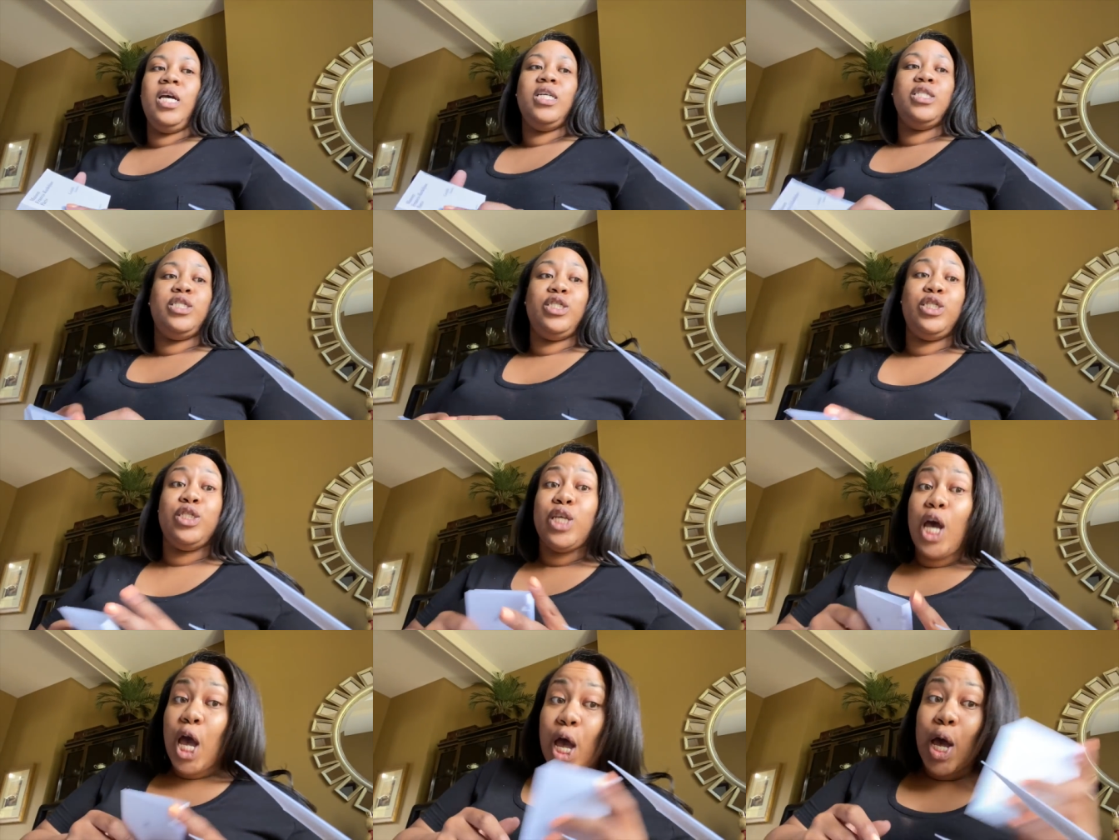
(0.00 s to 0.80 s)

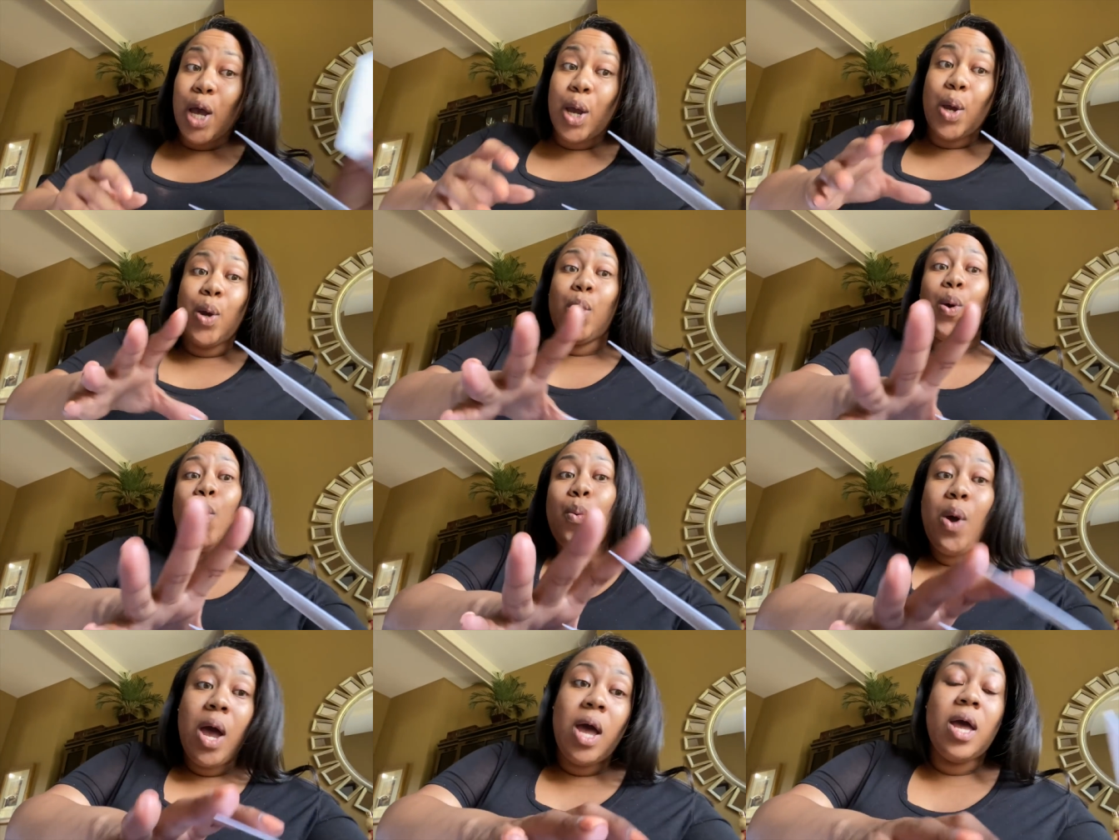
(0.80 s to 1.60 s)

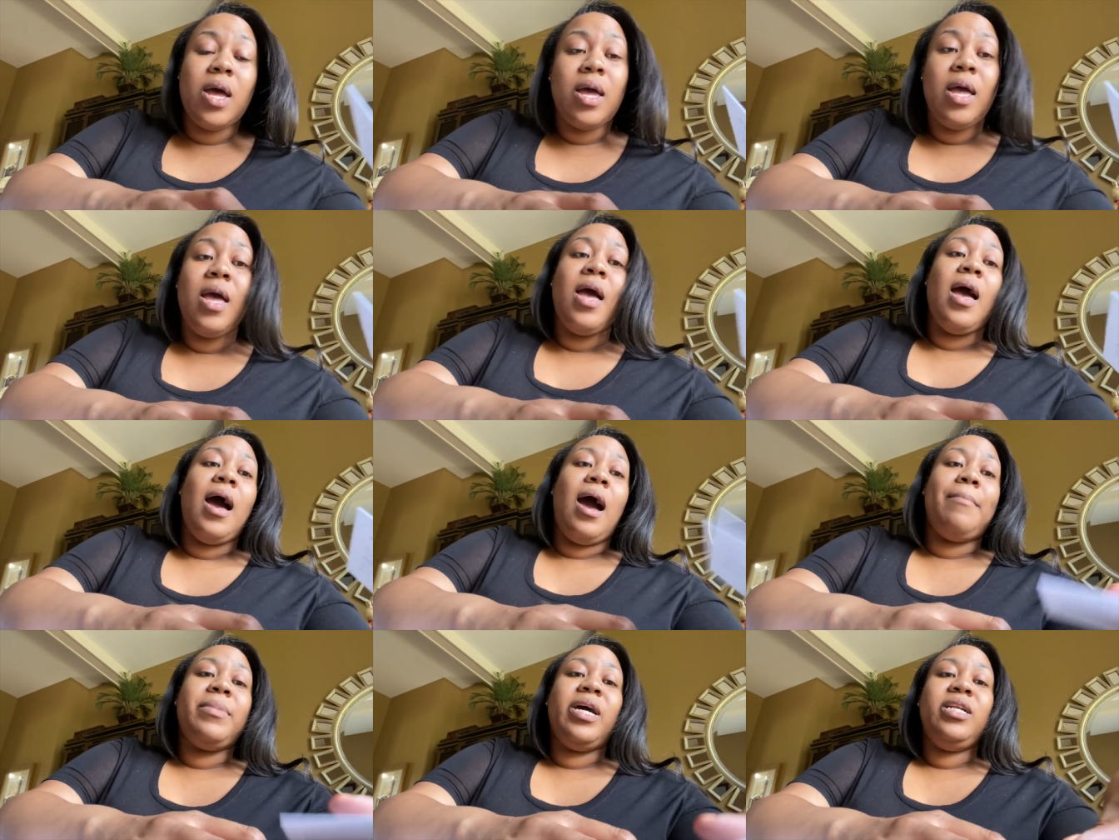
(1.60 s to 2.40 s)
So
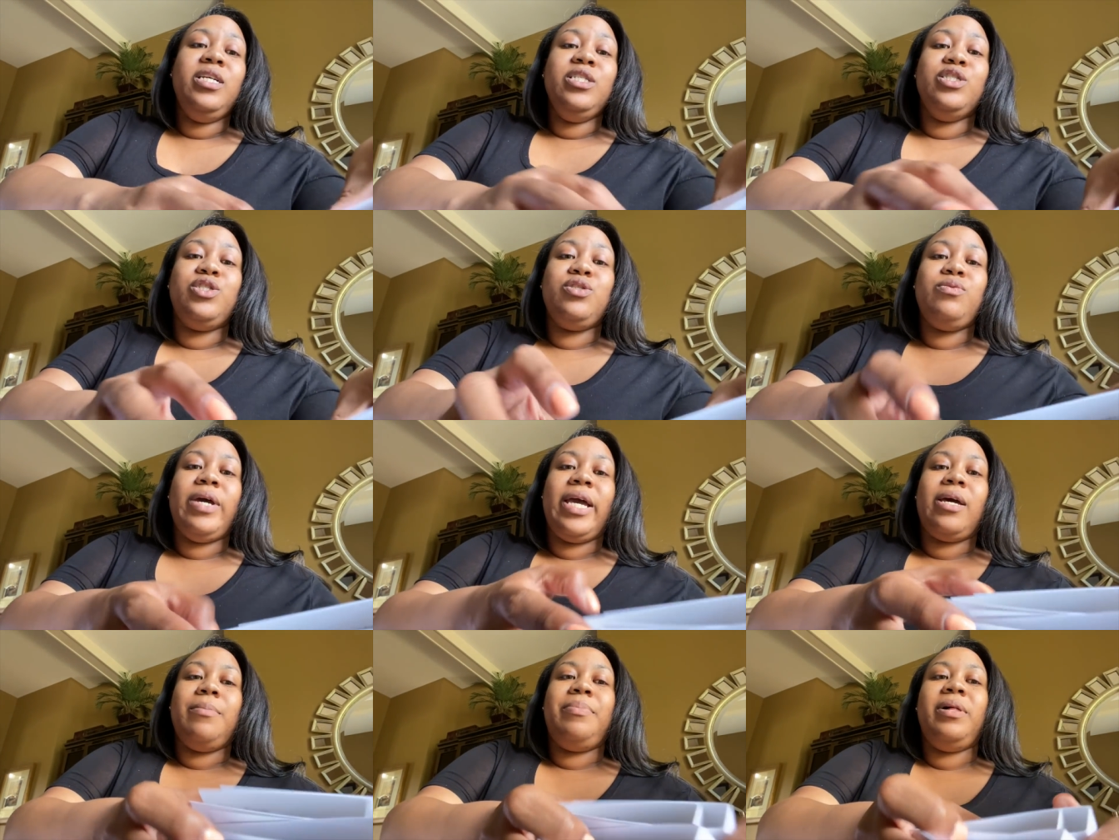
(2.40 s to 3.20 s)
I'm going to do a
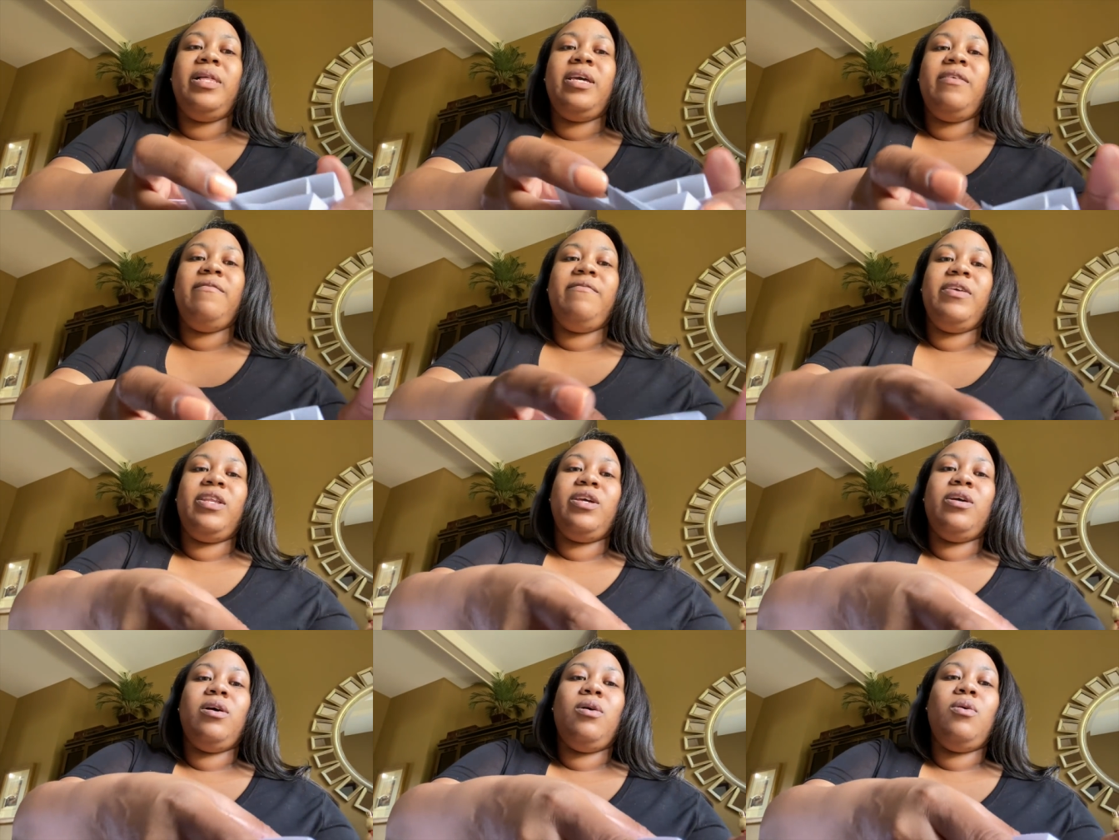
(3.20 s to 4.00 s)
complete
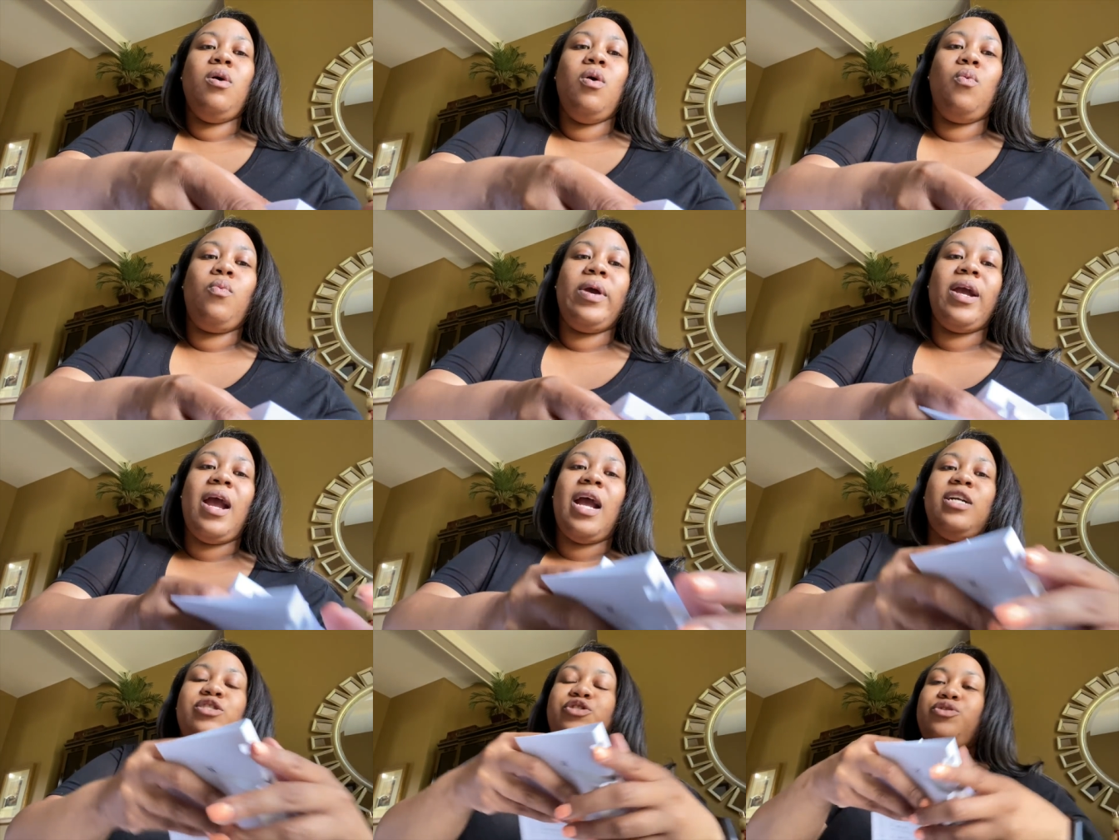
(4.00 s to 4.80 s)
video where
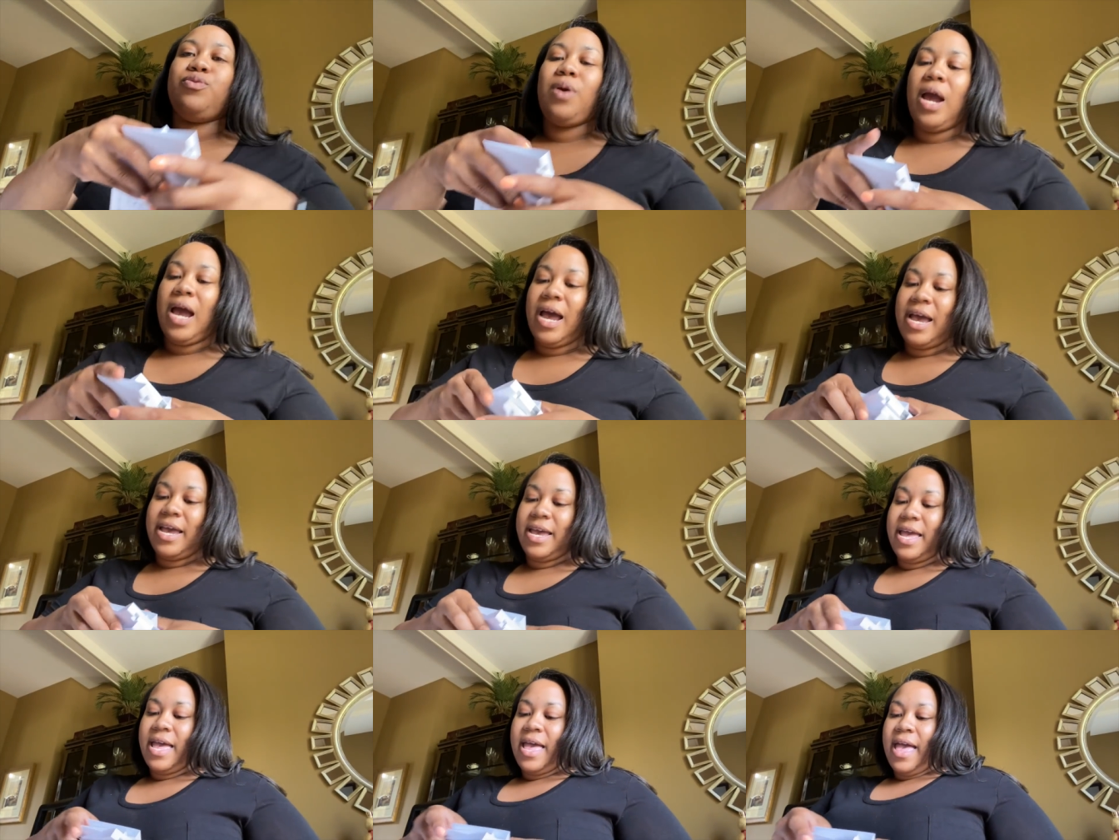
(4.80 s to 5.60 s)
I
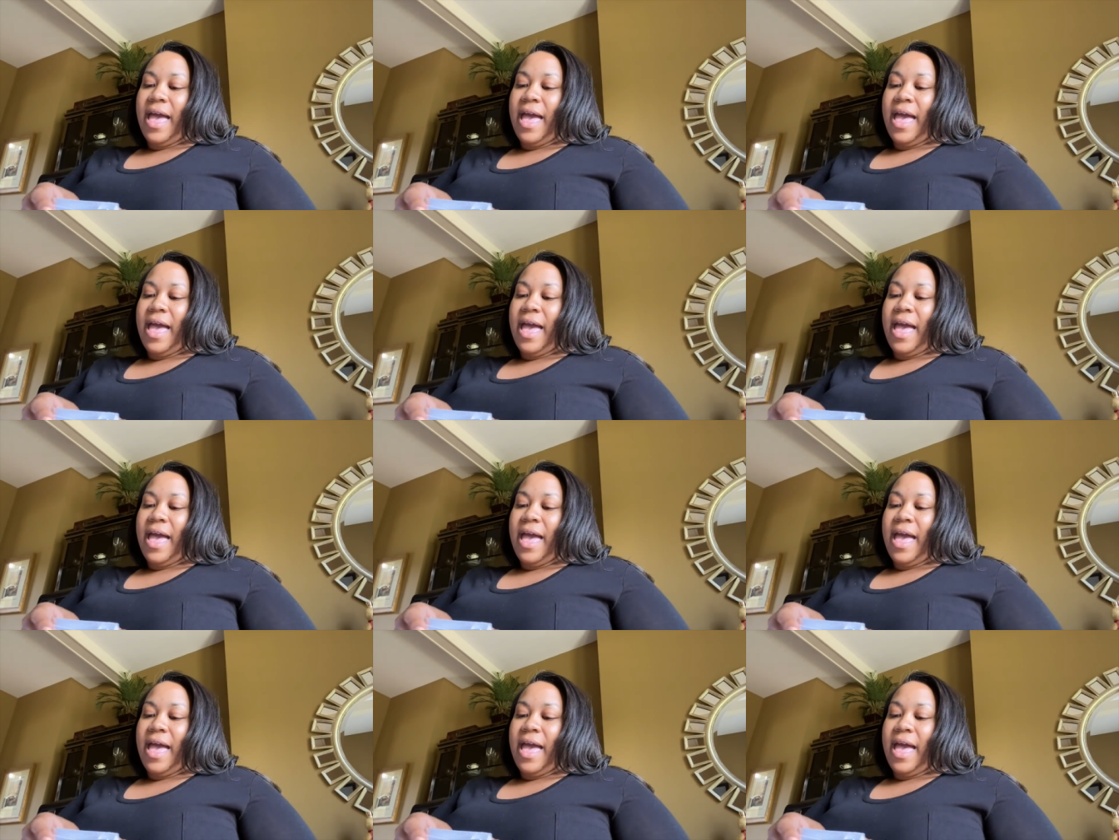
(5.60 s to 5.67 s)
try